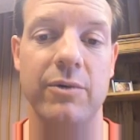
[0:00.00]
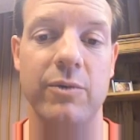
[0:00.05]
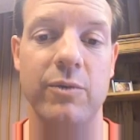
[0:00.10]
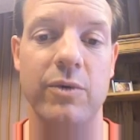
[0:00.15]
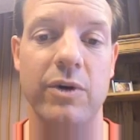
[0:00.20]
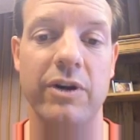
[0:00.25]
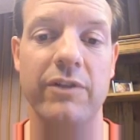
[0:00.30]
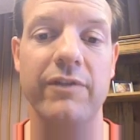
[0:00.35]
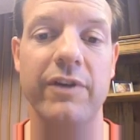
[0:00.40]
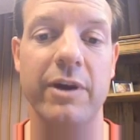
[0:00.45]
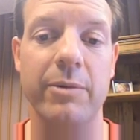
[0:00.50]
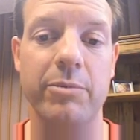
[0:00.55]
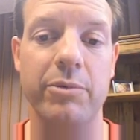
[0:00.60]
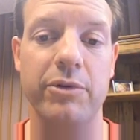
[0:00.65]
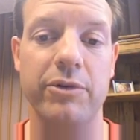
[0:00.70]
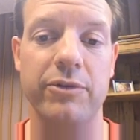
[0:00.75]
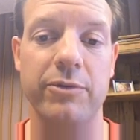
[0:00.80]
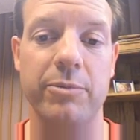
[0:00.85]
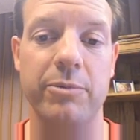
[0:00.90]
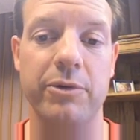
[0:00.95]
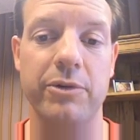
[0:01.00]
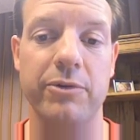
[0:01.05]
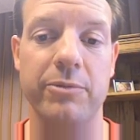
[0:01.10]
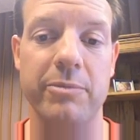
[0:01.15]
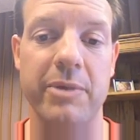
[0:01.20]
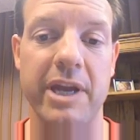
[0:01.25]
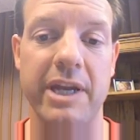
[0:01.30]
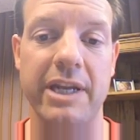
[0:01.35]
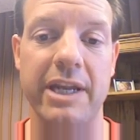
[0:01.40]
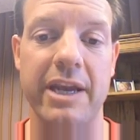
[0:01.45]
One of our principals,
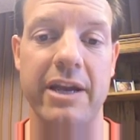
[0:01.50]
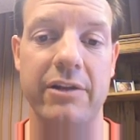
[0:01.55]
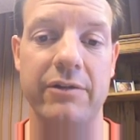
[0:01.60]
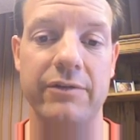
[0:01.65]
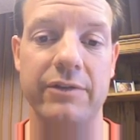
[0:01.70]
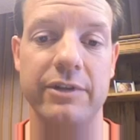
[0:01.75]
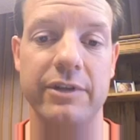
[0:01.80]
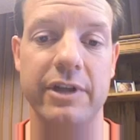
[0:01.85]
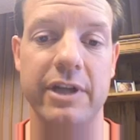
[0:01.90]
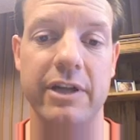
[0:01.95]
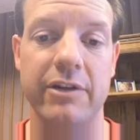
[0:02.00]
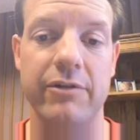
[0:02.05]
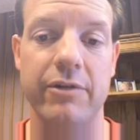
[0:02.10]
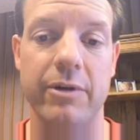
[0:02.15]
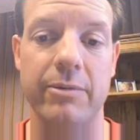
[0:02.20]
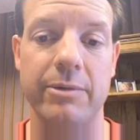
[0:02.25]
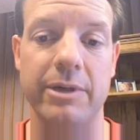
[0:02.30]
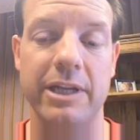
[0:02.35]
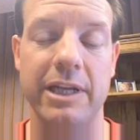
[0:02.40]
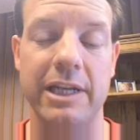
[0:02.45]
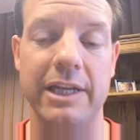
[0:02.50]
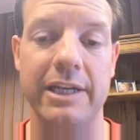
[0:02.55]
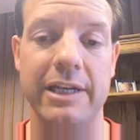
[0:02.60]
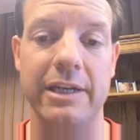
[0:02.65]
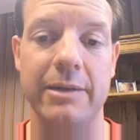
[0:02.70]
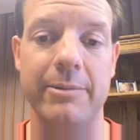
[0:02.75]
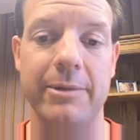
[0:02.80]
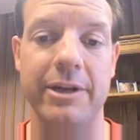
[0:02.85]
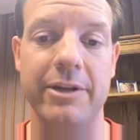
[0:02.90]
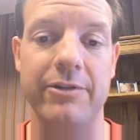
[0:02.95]
Matt Calvert at Robert E. Lee
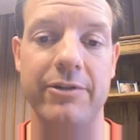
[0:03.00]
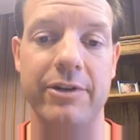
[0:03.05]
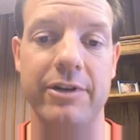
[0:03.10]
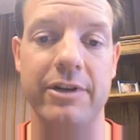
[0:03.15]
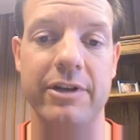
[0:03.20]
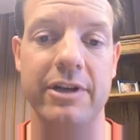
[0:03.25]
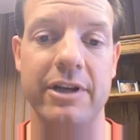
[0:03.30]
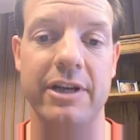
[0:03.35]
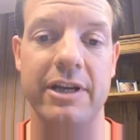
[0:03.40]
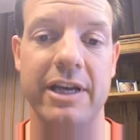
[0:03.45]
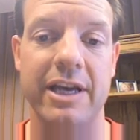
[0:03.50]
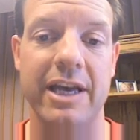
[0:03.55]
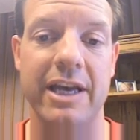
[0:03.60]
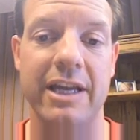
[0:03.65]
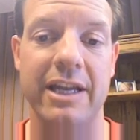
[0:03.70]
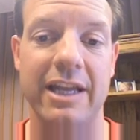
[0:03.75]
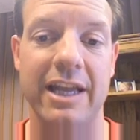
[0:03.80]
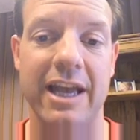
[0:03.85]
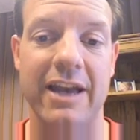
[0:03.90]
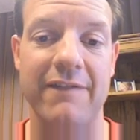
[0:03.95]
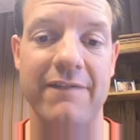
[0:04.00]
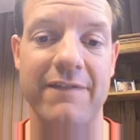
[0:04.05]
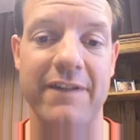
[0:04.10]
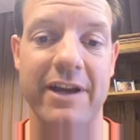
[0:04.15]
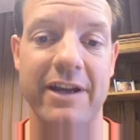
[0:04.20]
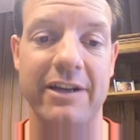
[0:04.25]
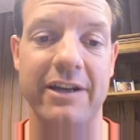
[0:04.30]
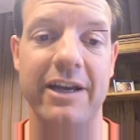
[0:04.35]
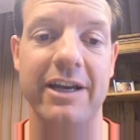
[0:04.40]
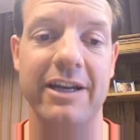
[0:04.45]
Elementary, I
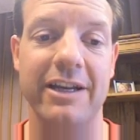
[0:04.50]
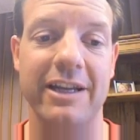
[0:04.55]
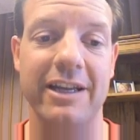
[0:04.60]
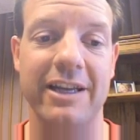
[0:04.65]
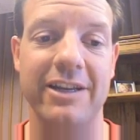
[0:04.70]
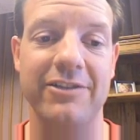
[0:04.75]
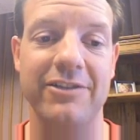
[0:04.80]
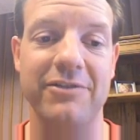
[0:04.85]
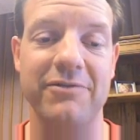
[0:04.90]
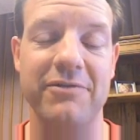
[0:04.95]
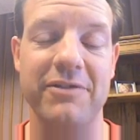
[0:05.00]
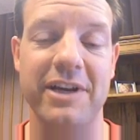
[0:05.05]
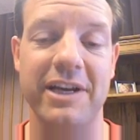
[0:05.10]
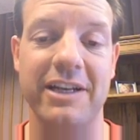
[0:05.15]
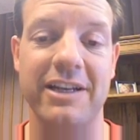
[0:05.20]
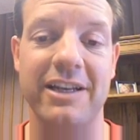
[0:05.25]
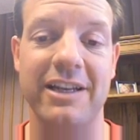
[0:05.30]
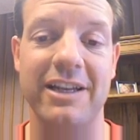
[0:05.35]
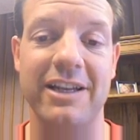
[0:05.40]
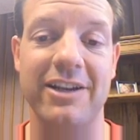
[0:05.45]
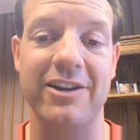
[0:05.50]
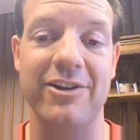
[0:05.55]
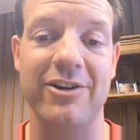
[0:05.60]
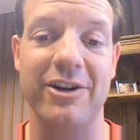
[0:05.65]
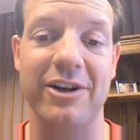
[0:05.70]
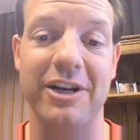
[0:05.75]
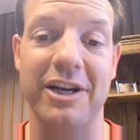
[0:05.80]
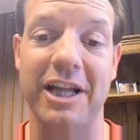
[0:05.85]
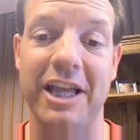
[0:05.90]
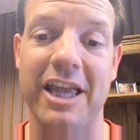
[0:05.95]
found out has in fact
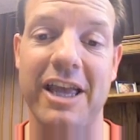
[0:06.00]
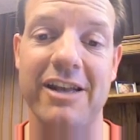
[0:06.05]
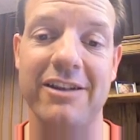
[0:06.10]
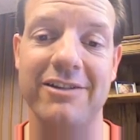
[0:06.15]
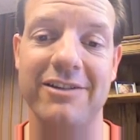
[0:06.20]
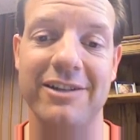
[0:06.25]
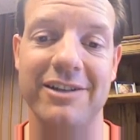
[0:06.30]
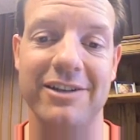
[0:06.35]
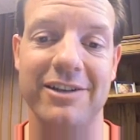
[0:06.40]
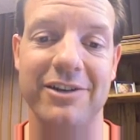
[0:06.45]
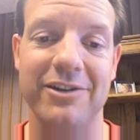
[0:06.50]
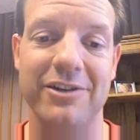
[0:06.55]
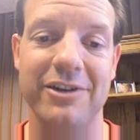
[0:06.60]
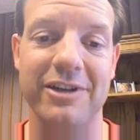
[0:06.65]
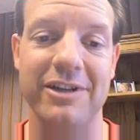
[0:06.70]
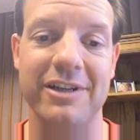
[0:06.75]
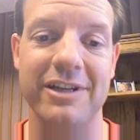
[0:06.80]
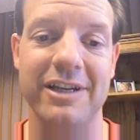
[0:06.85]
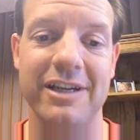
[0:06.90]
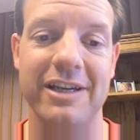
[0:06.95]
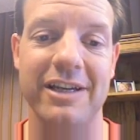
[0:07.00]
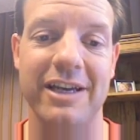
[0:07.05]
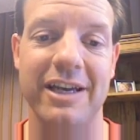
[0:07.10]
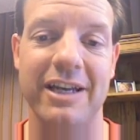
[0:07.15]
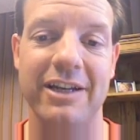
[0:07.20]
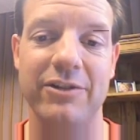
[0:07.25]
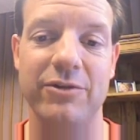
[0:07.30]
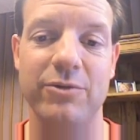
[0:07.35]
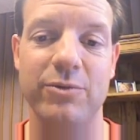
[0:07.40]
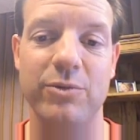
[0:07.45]
got an accounting degree
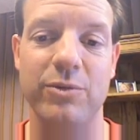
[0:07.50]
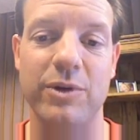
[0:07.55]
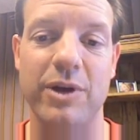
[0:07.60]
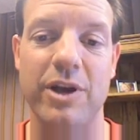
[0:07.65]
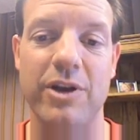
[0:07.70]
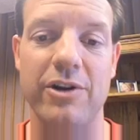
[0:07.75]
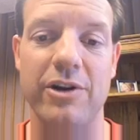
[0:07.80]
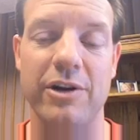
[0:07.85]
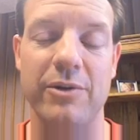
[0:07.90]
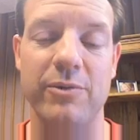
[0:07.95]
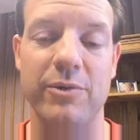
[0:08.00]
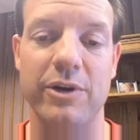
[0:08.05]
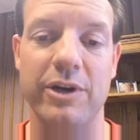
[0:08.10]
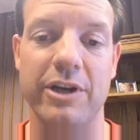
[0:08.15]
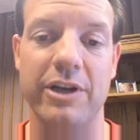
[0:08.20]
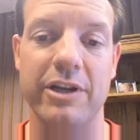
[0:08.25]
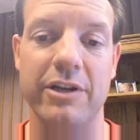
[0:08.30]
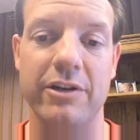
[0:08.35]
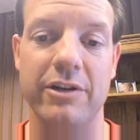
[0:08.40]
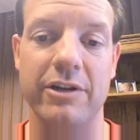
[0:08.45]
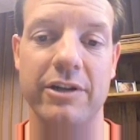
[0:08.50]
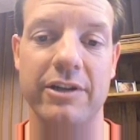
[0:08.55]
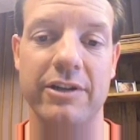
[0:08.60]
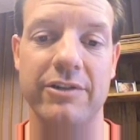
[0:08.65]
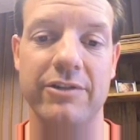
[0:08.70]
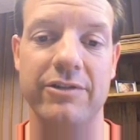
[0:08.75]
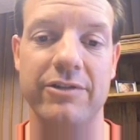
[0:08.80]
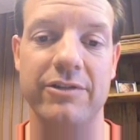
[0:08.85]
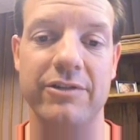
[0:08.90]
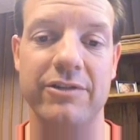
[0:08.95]
and is currently working on
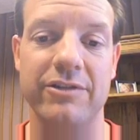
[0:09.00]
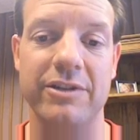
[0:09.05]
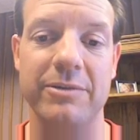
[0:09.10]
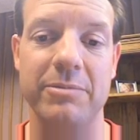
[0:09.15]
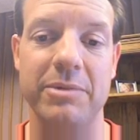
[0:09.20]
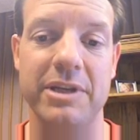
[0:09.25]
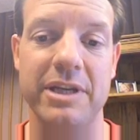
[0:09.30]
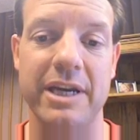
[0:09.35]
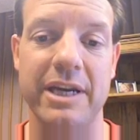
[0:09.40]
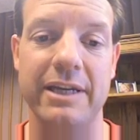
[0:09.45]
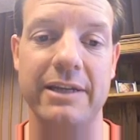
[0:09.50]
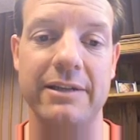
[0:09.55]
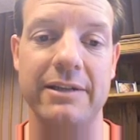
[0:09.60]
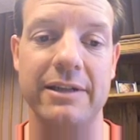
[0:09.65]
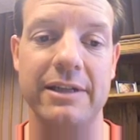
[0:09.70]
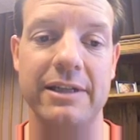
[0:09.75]
his CPA.